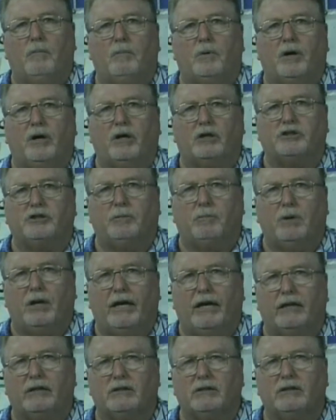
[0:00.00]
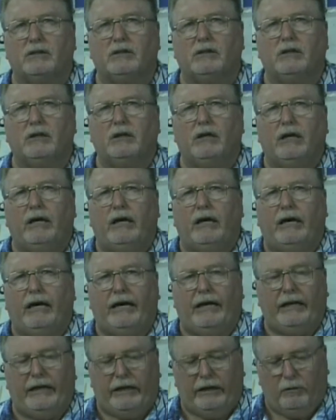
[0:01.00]
production plant.
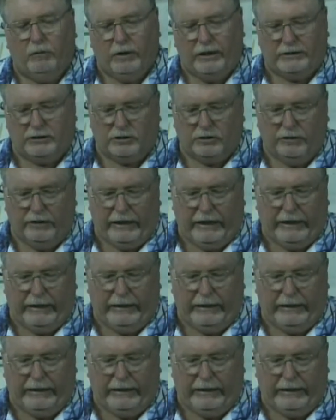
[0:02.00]
And anyway, so